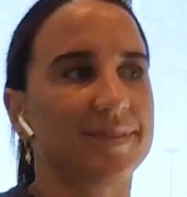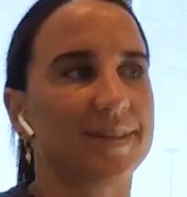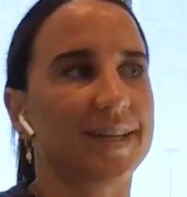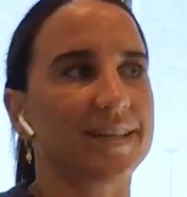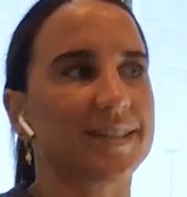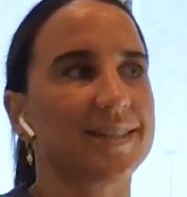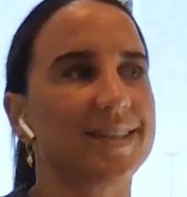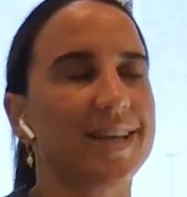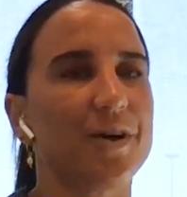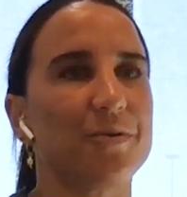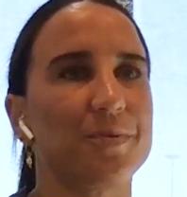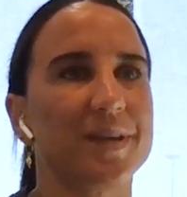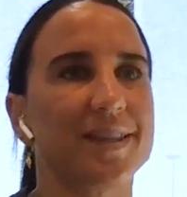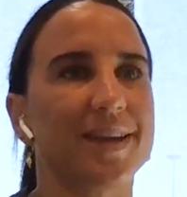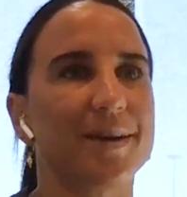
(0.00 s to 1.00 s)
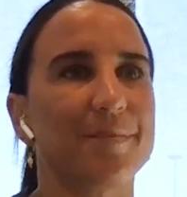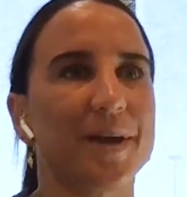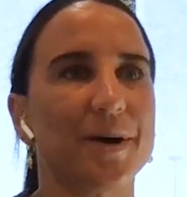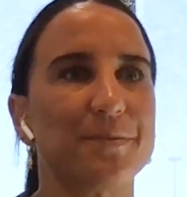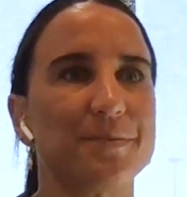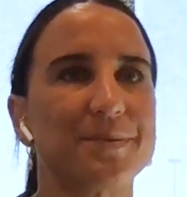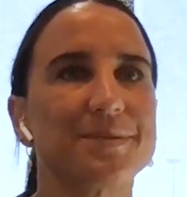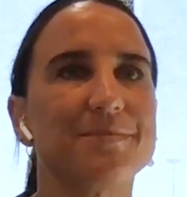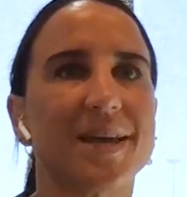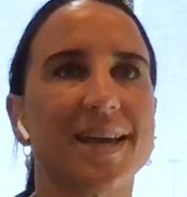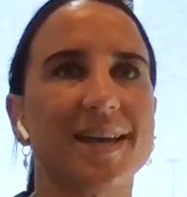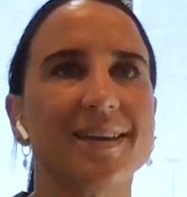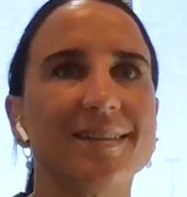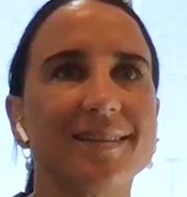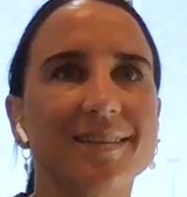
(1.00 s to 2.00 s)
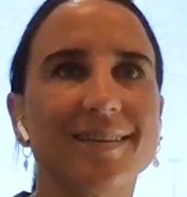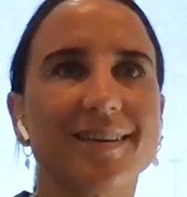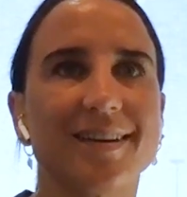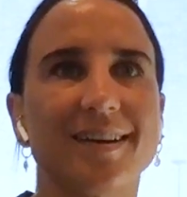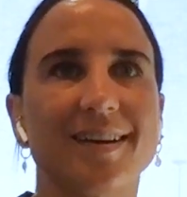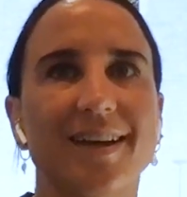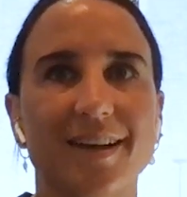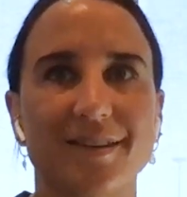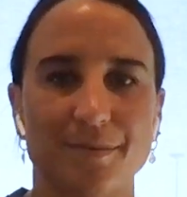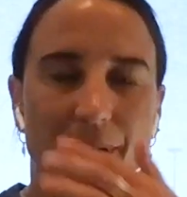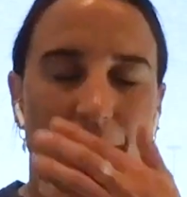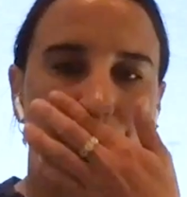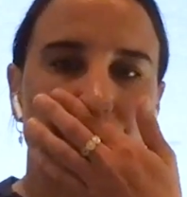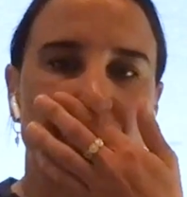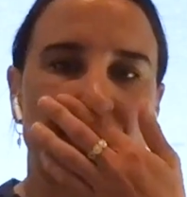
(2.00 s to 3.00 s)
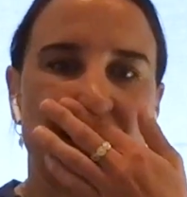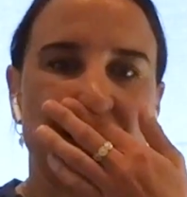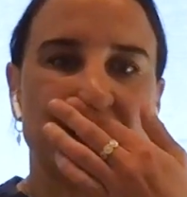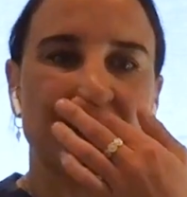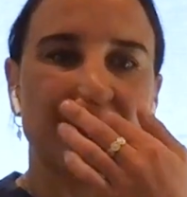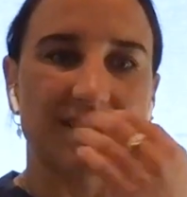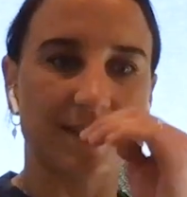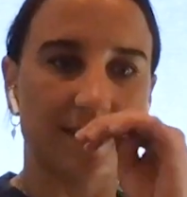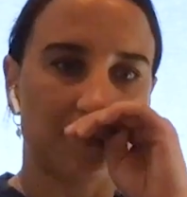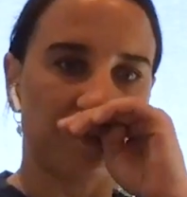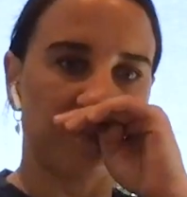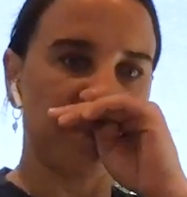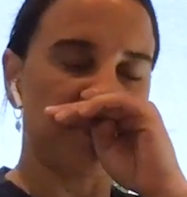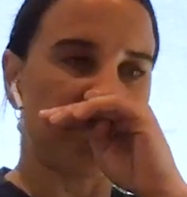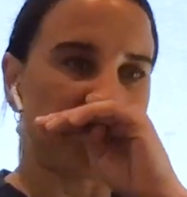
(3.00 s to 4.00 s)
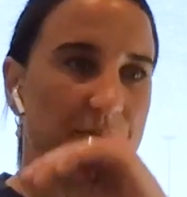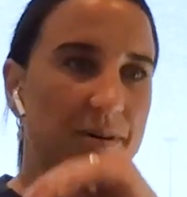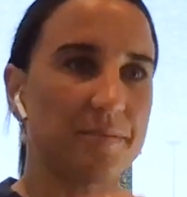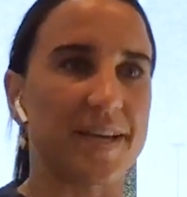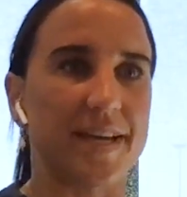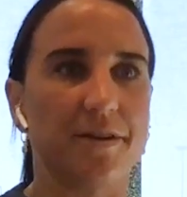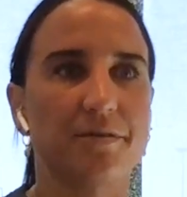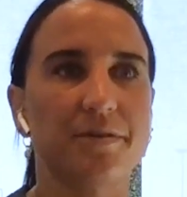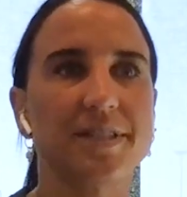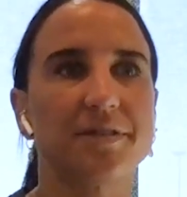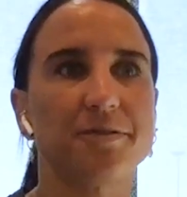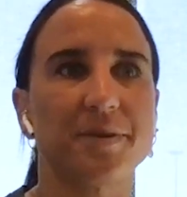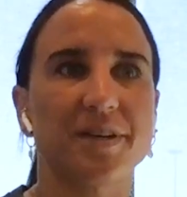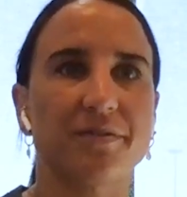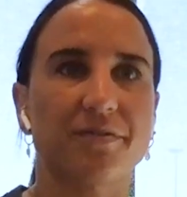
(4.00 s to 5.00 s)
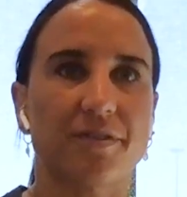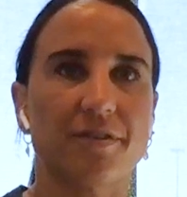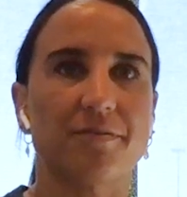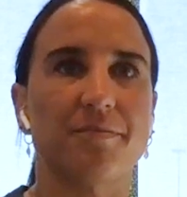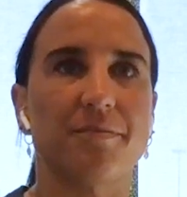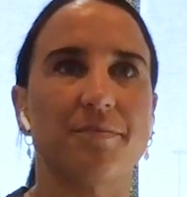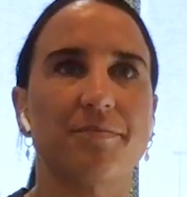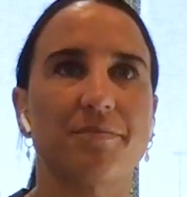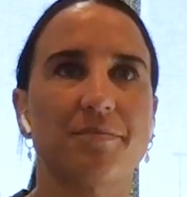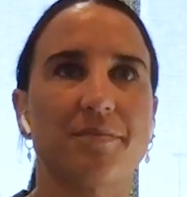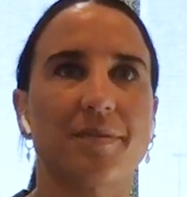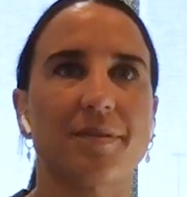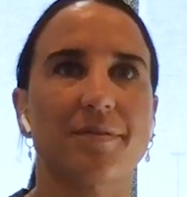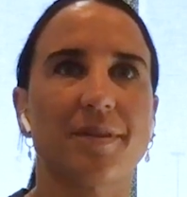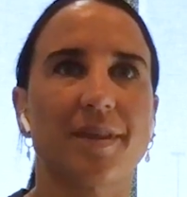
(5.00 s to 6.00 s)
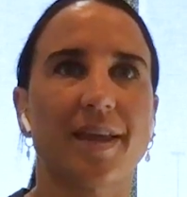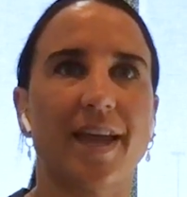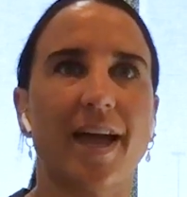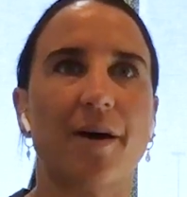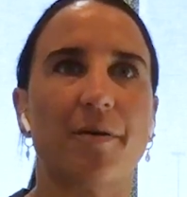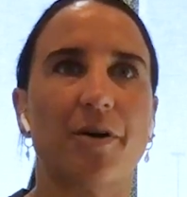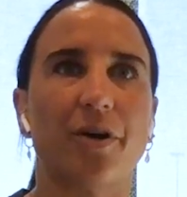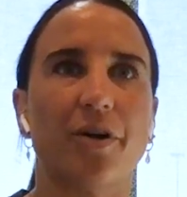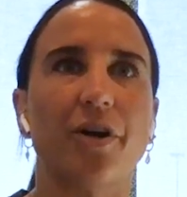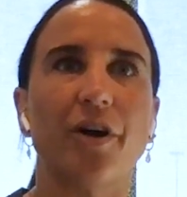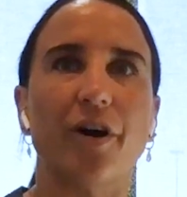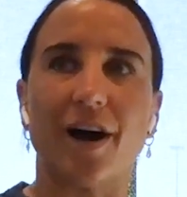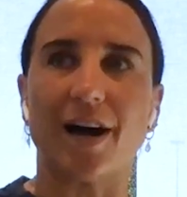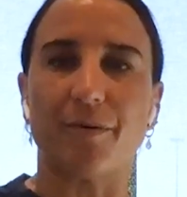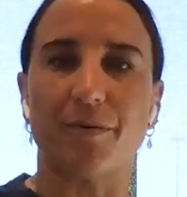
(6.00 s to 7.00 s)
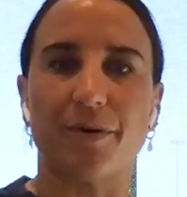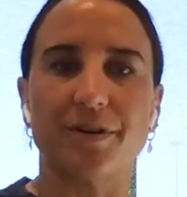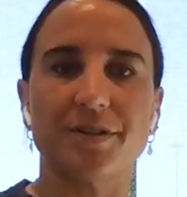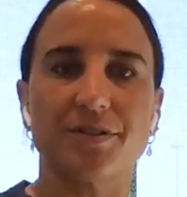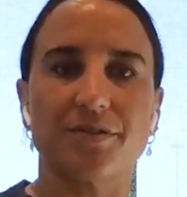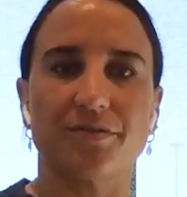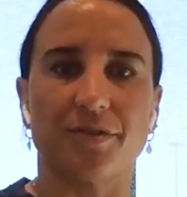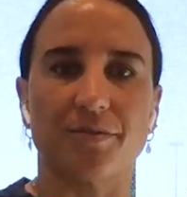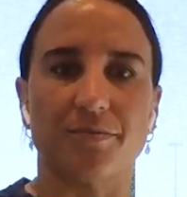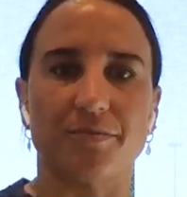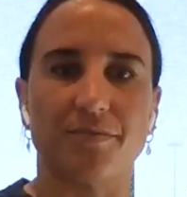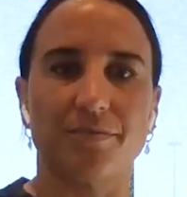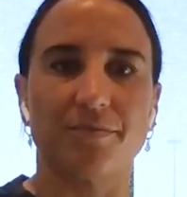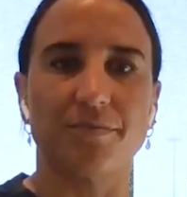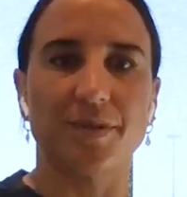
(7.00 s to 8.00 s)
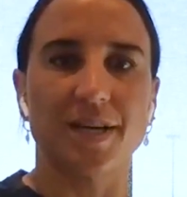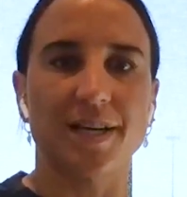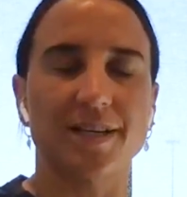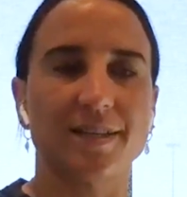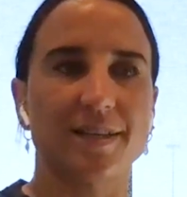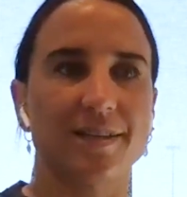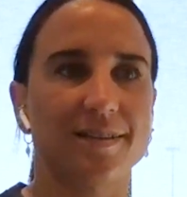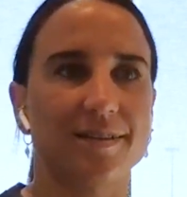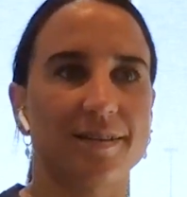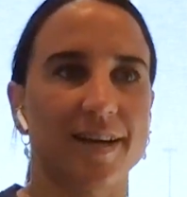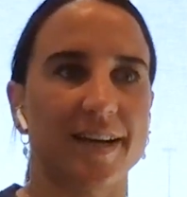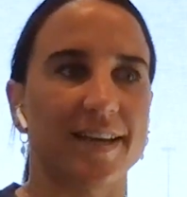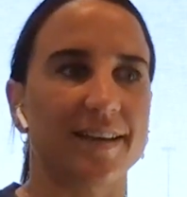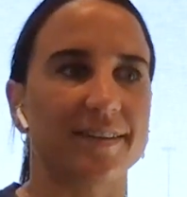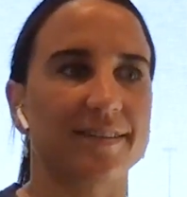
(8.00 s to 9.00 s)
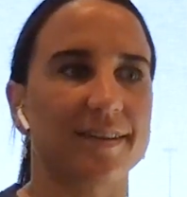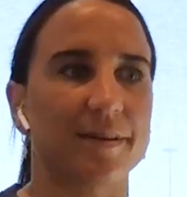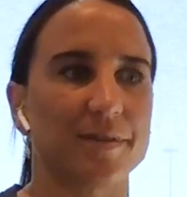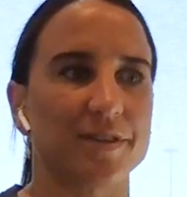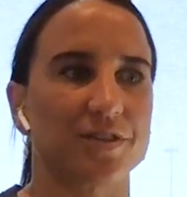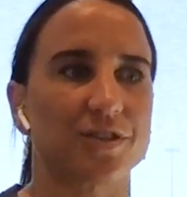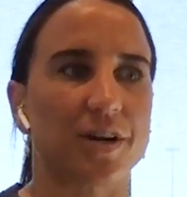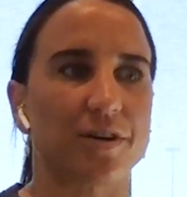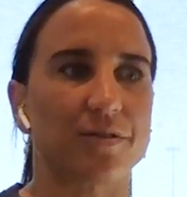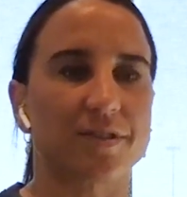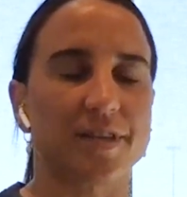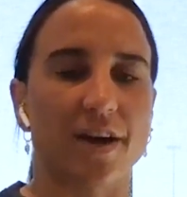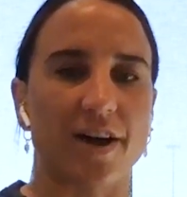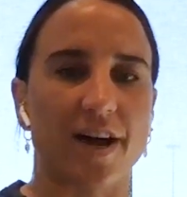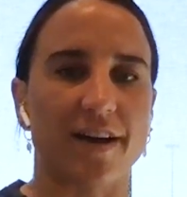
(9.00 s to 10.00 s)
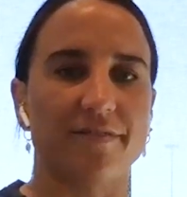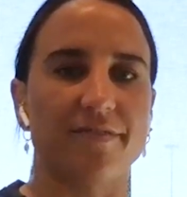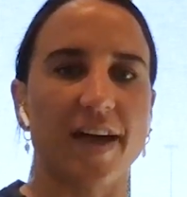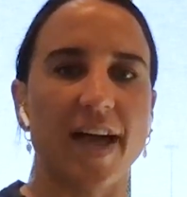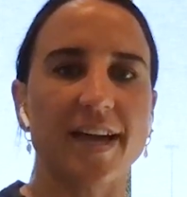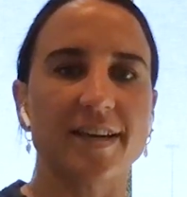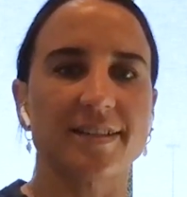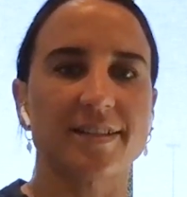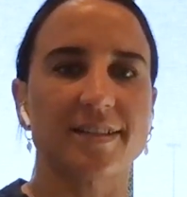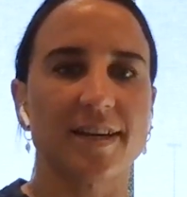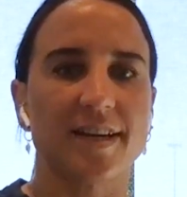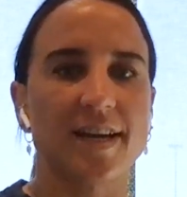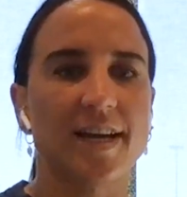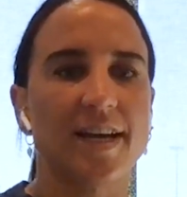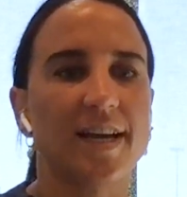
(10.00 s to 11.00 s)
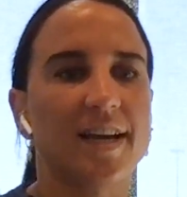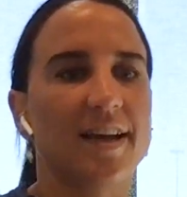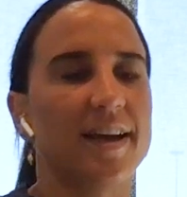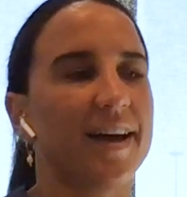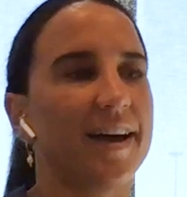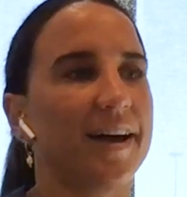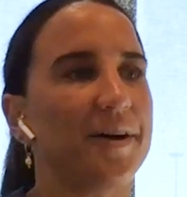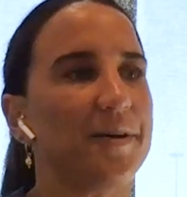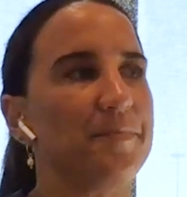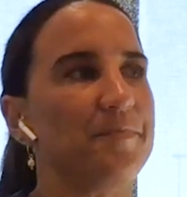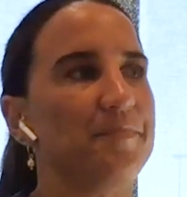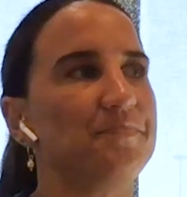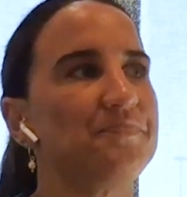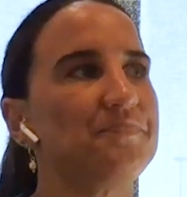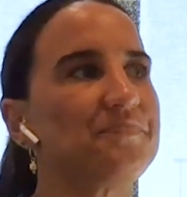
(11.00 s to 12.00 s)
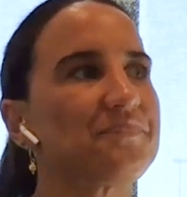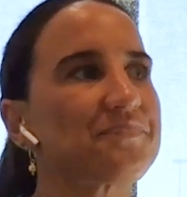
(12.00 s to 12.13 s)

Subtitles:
guess just helping them helps me as well, like probably heal a little bit from how hurt I was from, I guess, some of the struggles that I faced. And